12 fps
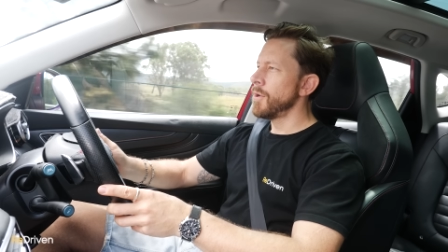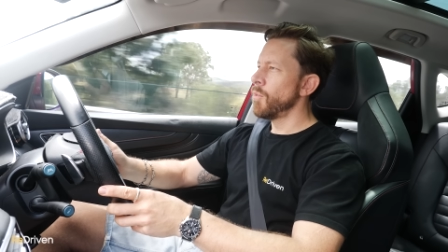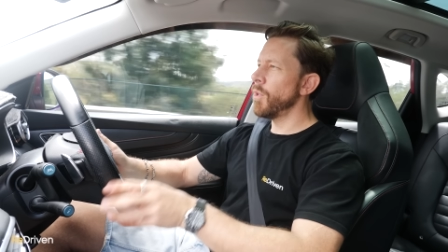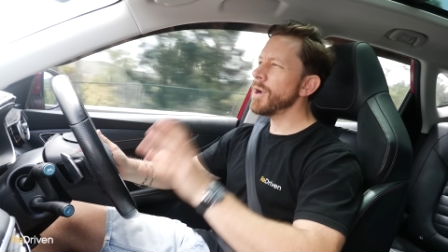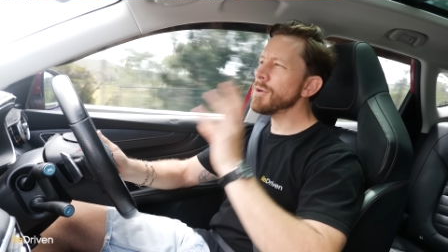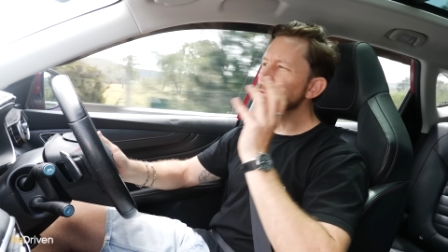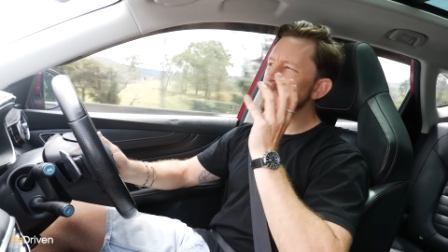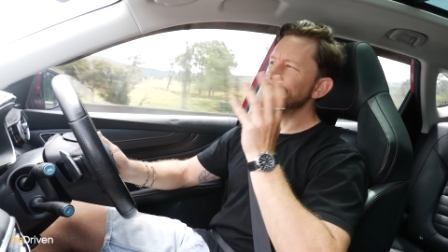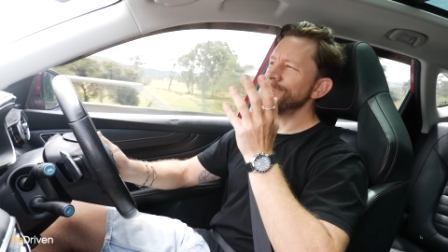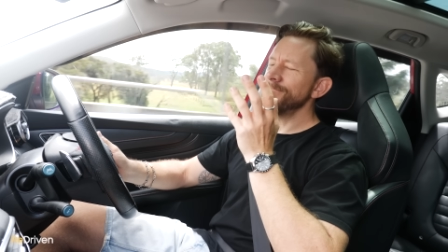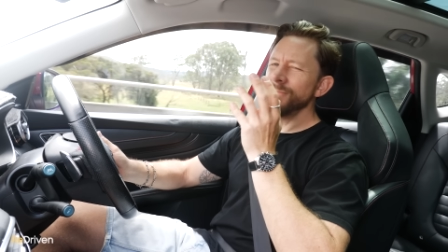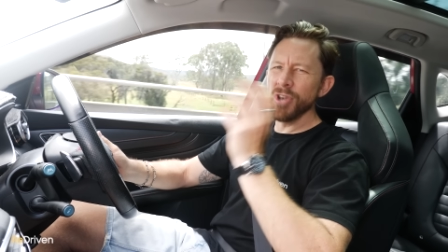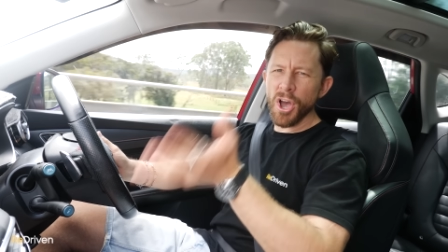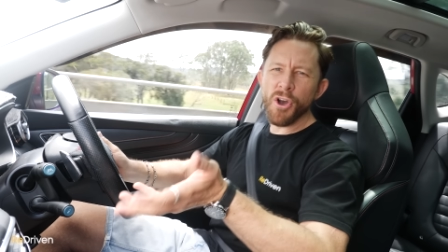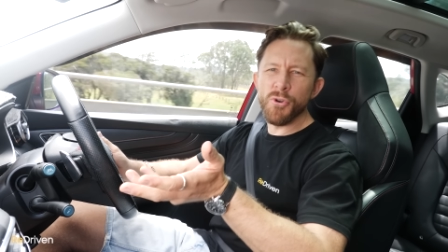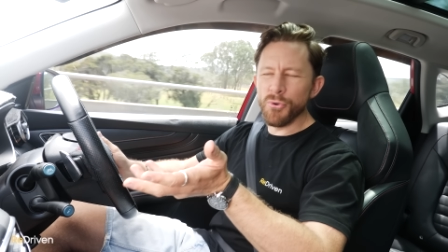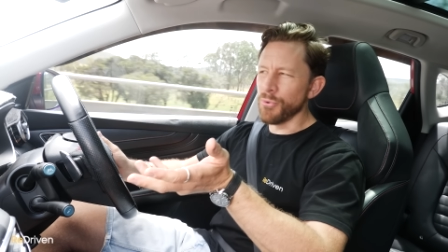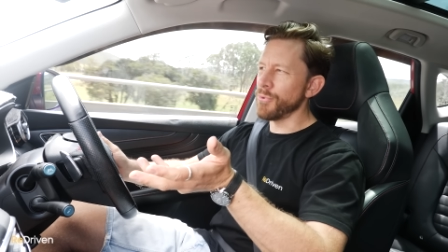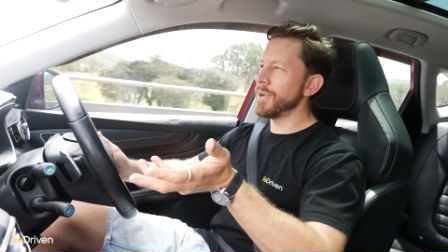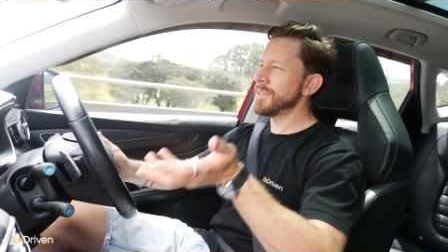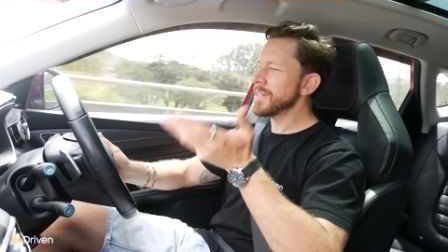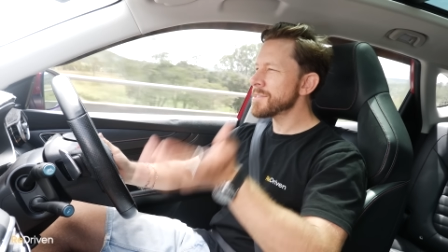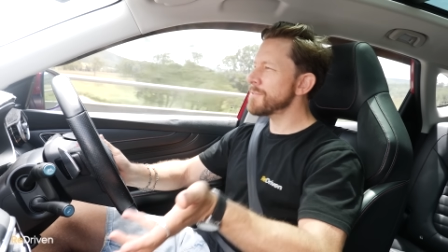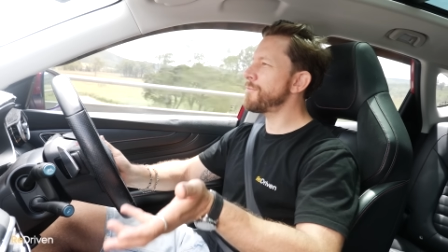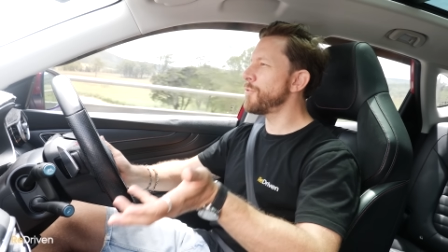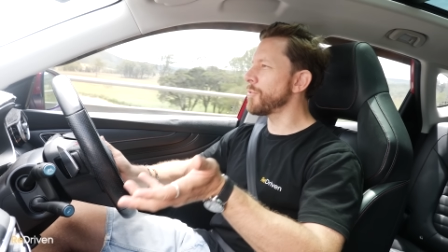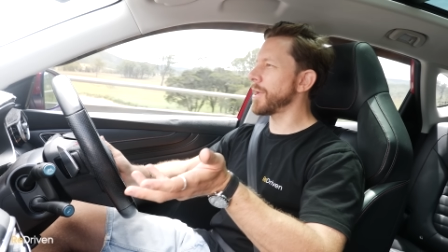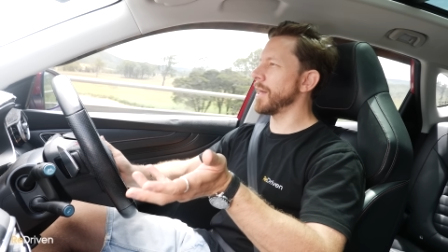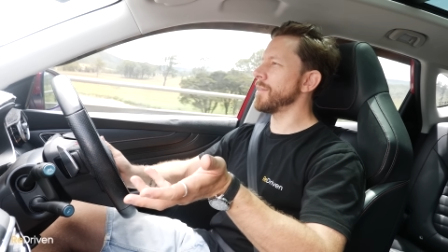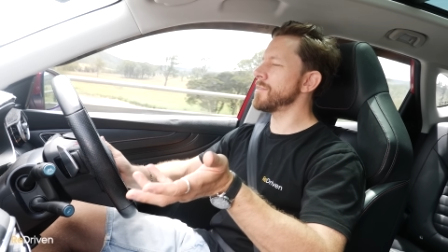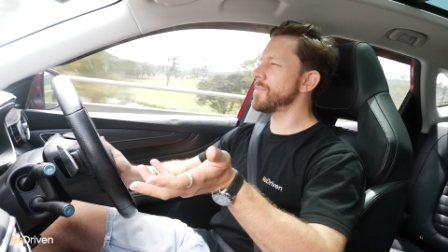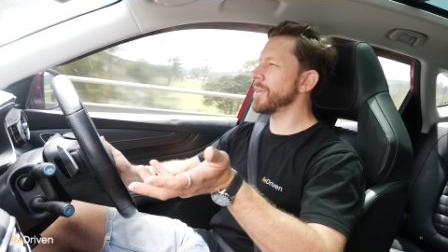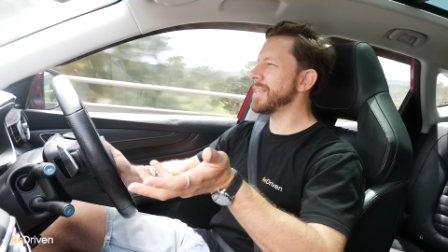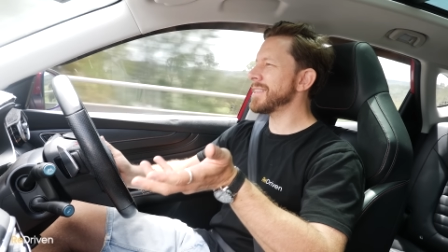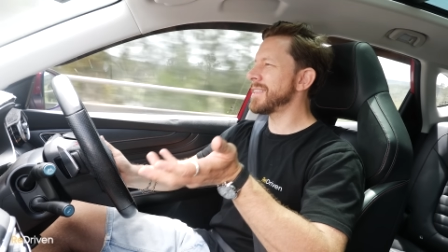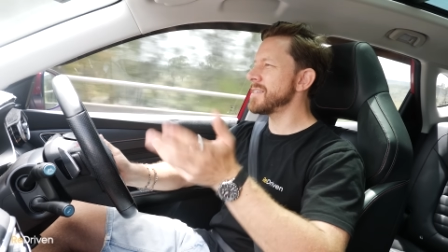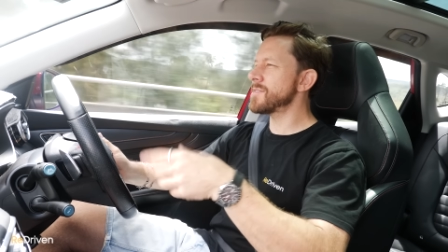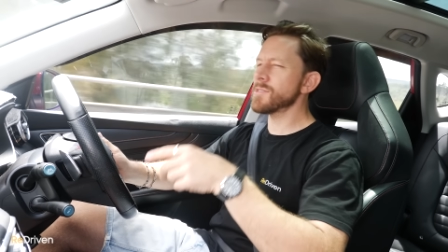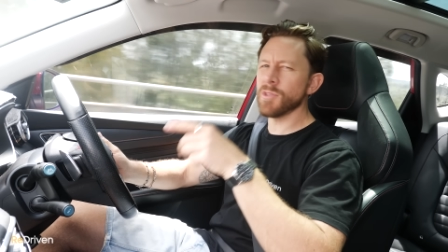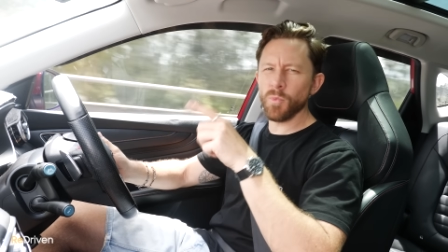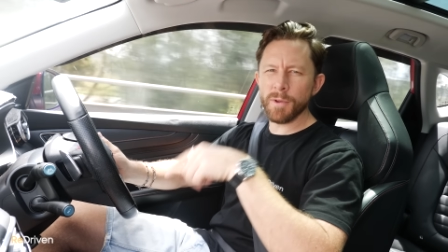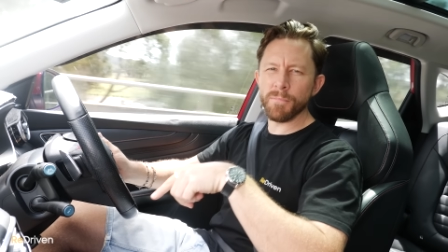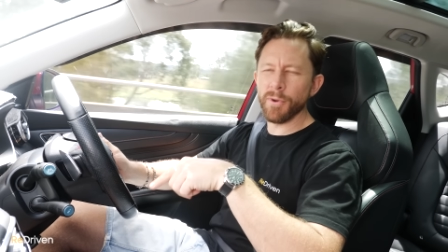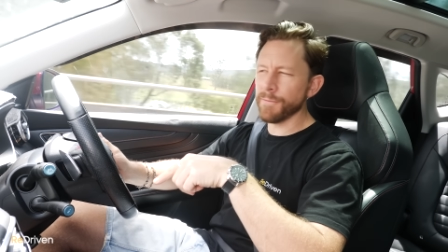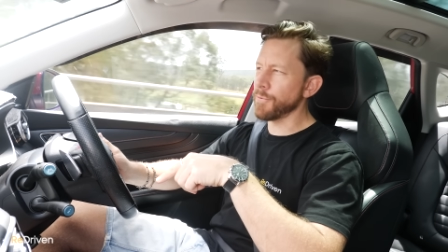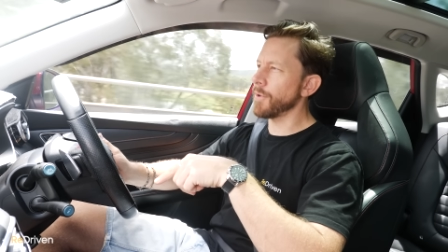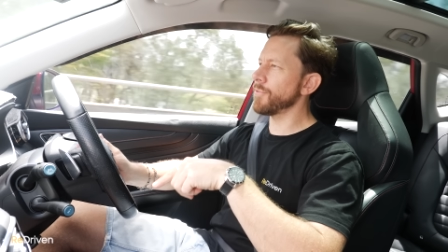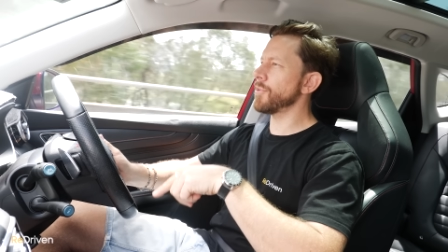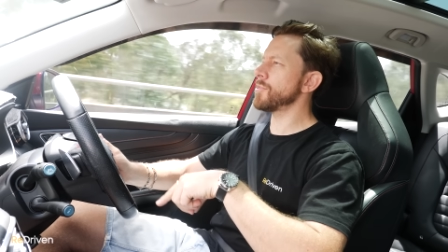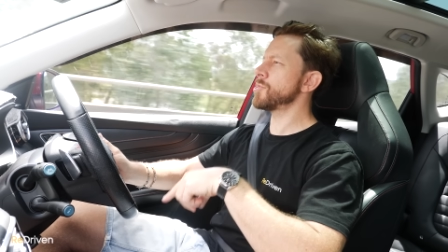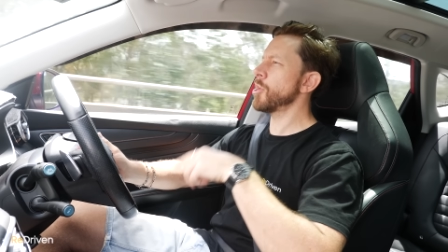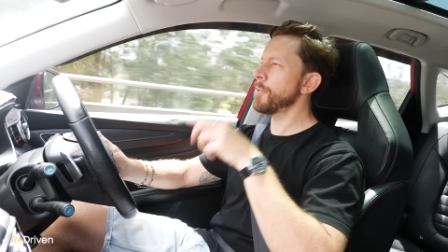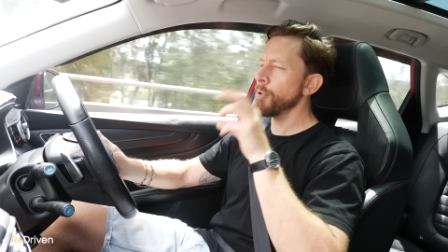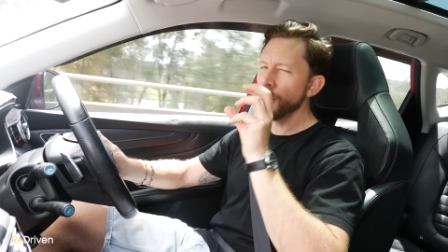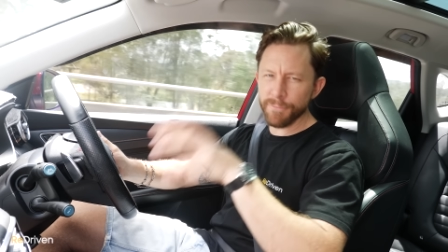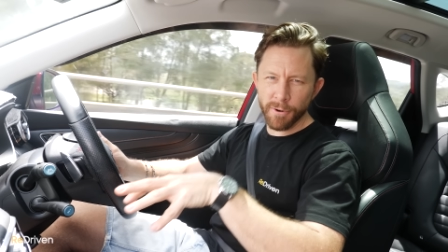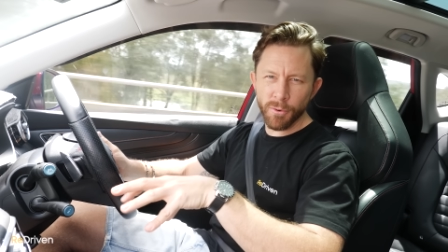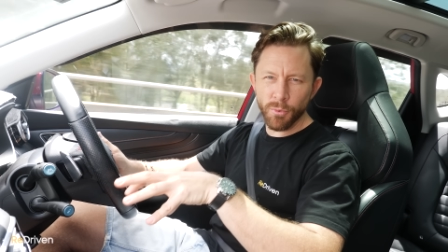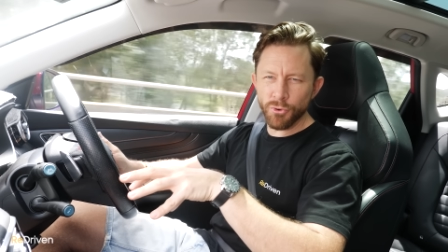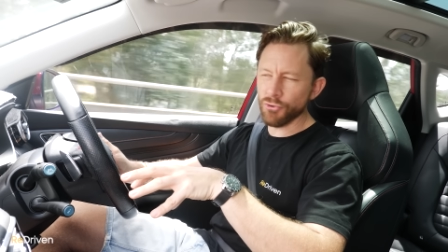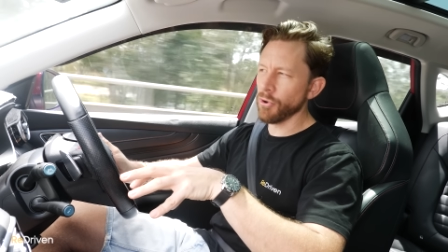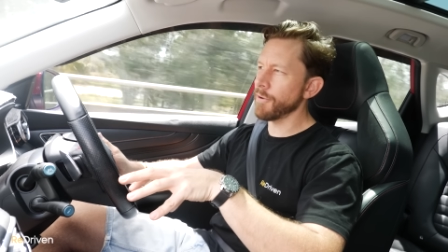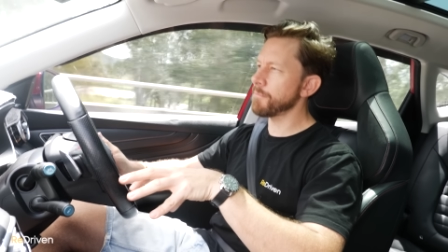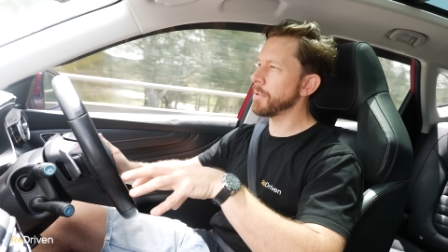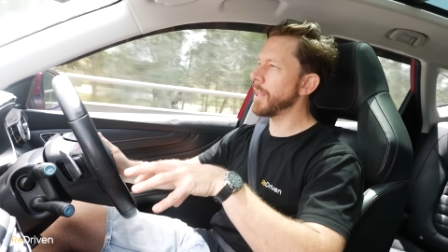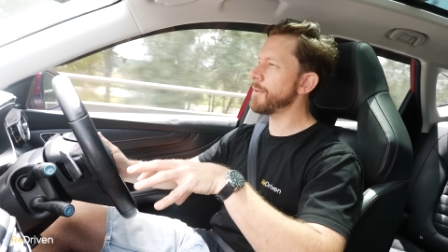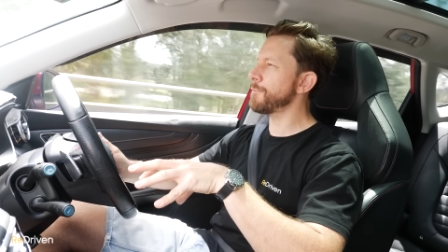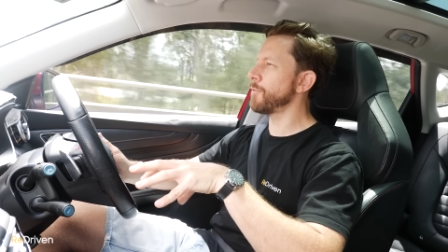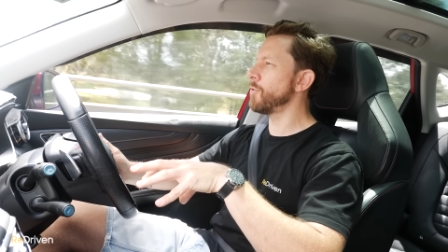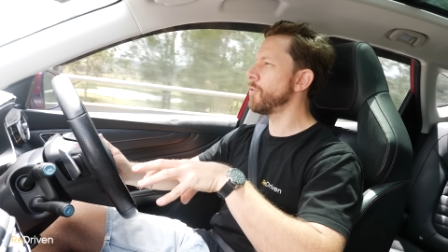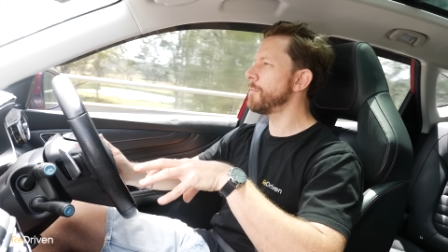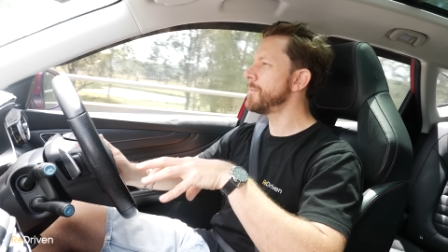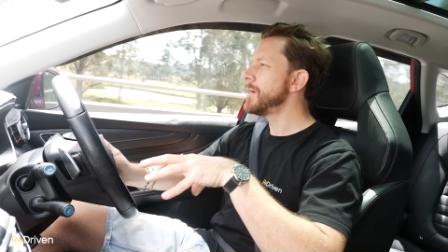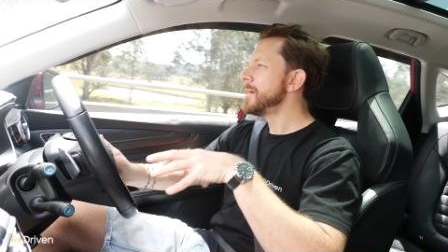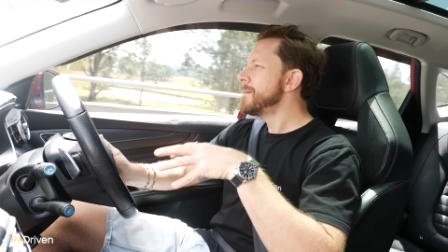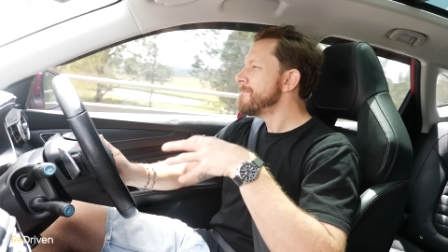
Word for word: Well, no, it doesn't feel gutless. Like this is the 1.5 litre turbo front wheel drive platform.